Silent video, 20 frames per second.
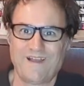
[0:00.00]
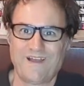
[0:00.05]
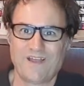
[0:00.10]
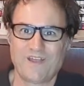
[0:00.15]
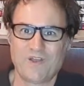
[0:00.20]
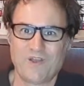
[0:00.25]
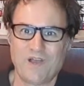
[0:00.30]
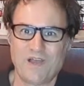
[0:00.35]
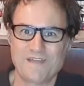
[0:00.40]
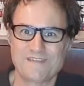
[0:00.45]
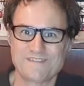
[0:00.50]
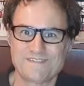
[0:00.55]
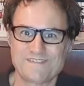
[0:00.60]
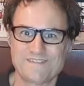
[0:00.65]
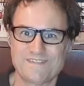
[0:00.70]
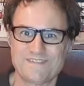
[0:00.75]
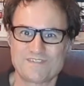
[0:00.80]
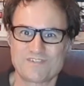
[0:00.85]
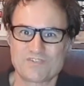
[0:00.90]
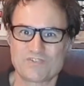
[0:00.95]
Hi guys,
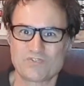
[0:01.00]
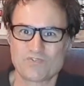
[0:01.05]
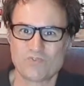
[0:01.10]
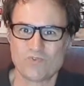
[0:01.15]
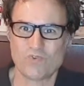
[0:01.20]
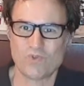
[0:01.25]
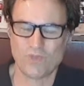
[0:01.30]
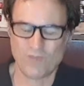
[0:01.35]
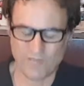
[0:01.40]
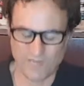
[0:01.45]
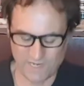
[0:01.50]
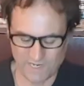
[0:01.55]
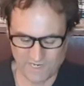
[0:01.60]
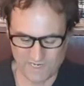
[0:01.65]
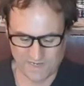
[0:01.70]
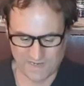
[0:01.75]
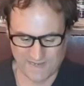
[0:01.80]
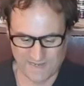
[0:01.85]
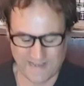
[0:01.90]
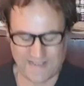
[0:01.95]
it's
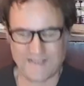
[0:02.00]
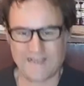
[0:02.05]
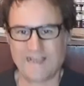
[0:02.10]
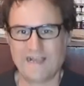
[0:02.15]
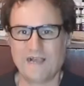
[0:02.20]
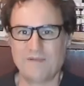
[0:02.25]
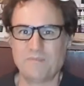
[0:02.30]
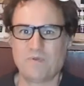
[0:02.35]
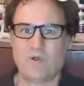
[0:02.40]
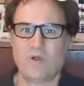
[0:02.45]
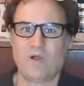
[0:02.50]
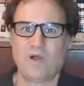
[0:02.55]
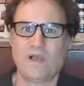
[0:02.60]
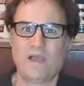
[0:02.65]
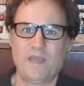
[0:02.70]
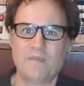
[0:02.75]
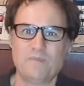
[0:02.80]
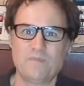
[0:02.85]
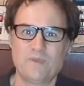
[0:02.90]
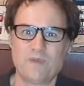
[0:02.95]
Troy.
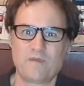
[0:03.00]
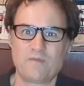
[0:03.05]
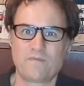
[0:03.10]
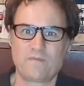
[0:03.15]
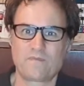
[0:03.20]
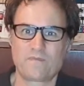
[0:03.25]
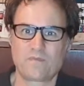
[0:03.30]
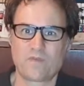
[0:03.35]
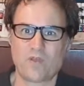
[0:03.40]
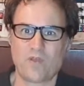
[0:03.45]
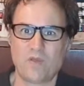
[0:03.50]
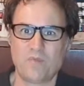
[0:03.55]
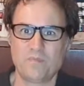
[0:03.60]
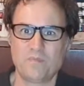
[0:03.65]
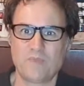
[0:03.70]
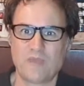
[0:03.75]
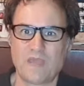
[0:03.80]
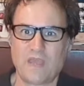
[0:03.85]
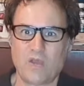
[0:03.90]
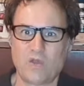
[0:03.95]
I'm
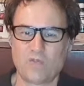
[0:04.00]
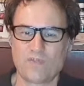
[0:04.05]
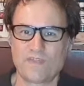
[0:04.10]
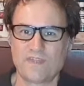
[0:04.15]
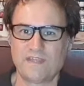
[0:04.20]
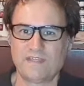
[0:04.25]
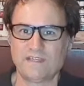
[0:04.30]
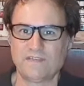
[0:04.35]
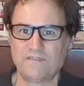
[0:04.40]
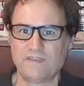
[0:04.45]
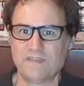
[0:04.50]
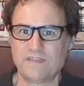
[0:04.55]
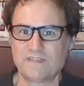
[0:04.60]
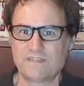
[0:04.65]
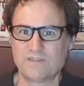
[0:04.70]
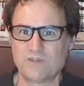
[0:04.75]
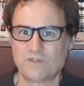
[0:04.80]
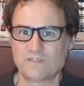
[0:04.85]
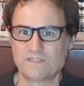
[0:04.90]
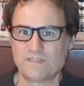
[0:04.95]
from Healthy Living
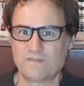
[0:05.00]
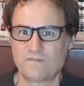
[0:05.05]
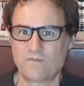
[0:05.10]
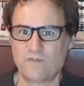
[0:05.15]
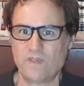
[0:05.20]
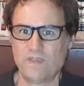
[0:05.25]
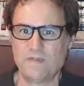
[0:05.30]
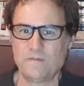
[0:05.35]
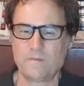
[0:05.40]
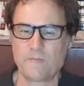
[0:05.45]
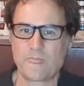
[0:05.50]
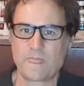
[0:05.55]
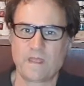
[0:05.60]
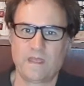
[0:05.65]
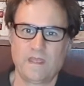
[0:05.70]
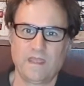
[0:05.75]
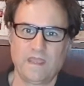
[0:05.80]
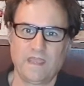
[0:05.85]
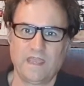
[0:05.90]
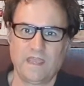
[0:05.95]
Toxic Free
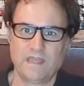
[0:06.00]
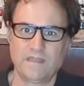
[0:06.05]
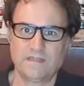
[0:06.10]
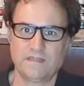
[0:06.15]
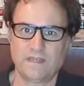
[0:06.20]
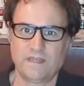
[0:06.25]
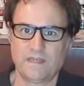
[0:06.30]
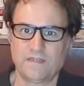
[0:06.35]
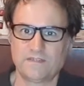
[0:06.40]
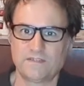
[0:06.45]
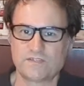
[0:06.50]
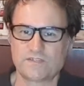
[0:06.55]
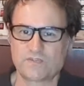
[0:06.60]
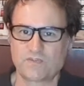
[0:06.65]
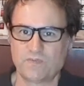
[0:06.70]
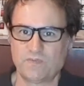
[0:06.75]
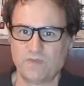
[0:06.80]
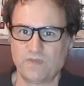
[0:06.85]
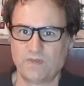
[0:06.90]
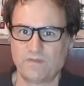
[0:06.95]
and a
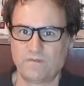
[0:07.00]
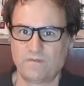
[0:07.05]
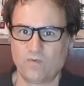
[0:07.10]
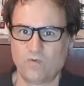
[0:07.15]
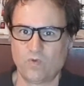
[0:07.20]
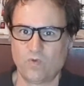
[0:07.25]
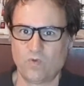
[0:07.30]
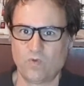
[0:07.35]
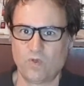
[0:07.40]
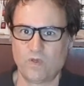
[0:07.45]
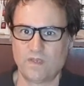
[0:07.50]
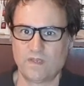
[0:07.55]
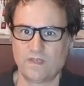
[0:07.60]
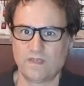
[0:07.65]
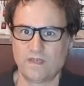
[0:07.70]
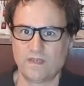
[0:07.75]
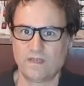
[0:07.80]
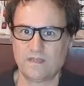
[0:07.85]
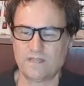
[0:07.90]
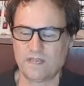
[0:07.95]
distributor for
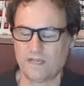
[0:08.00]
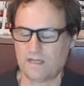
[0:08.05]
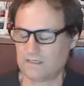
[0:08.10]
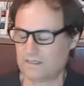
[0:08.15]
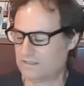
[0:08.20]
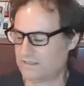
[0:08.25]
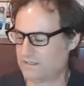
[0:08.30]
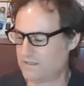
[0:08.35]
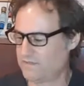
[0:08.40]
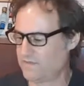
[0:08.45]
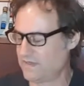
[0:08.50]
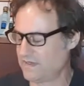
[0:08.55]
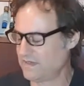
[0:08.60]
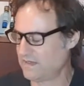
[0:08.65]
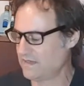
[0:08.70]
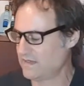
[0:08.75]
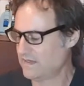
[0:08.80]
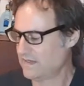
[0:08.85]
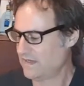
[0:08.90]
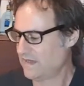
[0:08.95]
Young
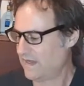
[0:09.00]
Living.